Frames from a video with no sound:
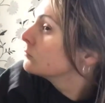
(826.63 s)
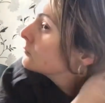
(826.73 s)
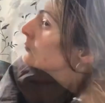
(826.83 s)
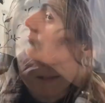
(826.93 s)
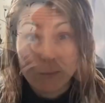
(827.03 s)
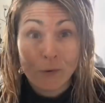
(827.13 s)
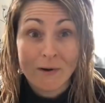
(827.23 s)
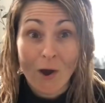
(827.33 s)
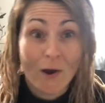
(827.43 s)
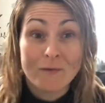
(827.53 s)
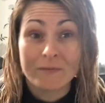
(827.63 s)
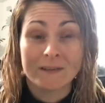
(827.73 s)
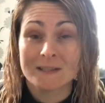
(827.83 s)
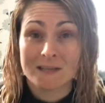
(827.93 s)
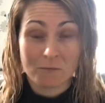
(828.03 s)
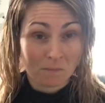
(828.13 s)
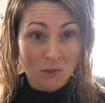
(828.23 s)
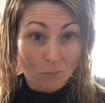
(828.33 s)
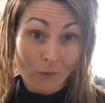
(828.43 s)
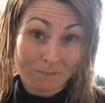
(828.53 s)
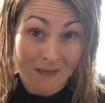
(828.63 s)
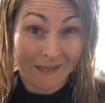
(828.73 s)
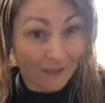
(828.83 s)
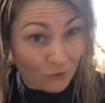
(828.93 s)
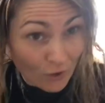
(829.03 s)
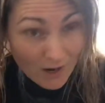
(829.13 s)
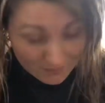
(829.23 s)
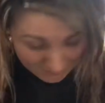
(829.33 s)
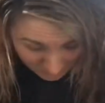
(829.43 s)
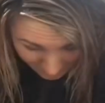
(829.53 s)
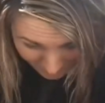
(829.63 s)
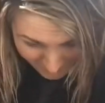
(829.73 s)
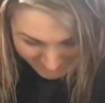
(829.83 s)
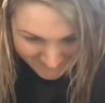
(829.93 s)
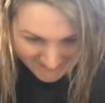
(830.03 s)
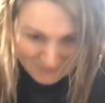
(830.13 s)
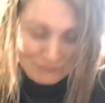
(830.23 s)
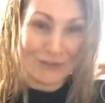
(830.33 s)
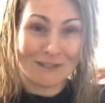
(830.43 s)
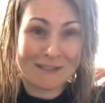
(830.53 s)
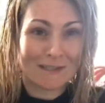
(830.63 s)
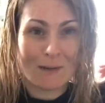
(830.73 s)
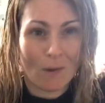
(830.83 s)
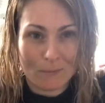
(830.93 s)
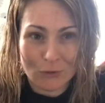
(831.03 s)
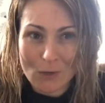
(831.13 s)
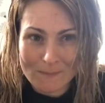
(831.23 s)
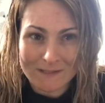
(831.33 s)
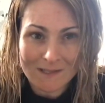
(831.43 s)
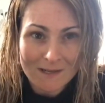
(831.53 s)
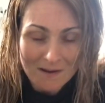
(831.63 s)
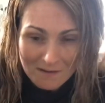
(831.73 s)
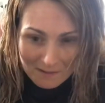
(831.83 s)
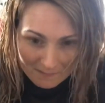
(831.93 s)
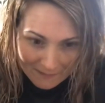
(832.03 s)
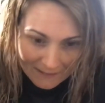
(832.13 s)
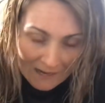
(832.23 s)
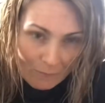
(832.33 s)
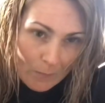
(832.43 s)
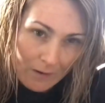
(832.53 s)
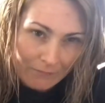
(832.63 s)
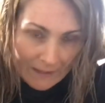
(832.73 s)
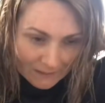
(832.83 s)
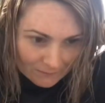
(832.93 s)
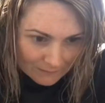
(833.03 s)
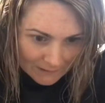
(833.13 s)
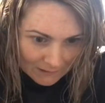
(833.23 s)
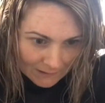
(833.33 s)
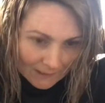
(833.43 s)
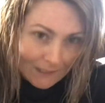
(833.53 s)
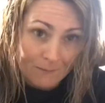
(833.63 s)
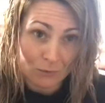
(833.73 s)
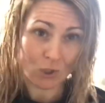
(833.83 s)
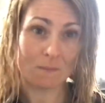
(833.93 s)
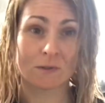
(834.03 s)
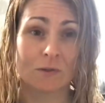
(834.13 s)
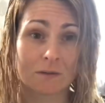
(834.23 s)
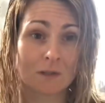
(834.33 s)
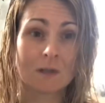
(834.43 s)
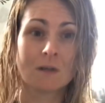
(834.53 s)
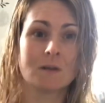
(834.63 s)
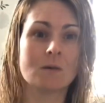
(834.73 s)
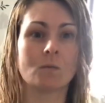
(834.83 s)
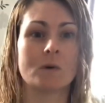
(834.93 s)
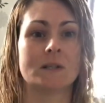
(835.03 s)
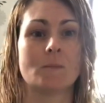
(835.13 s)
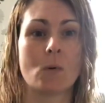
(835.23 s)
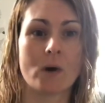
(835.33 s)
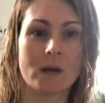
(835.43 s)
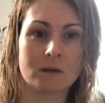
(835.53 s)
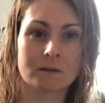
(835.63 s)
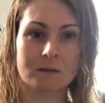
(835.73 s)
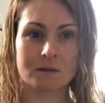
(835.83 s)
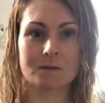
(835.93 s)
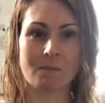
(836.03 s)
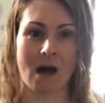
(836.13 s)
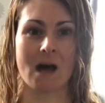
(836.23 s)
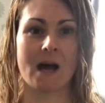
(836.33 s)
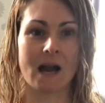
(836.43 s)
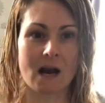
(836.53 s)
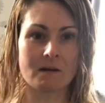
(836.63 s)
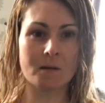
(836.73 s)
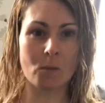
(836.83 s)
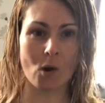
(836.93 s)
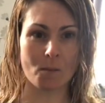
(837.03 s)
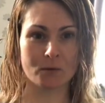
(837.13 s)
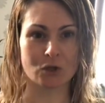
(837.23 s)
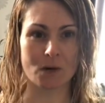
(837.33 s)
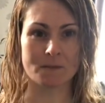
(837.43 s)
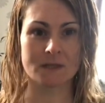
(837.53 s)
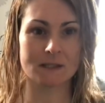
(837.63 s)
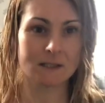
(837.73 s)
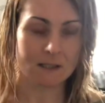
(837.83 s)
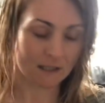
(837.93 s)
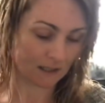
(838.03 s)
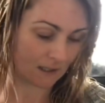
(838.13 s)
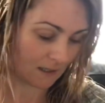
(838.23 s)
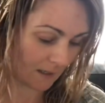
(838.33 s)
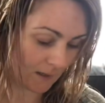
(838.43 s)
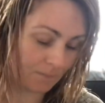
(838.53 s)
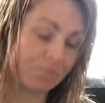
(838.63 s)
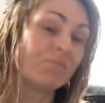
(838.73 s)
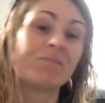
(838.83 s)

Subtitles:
At this point, I don't think there's even much point me getting dressed. I'm just going to stay in my pyjamas and then have a bath later and then get clean pyjamas on. What is the point? My Harry Potter pyjamas. Yeah.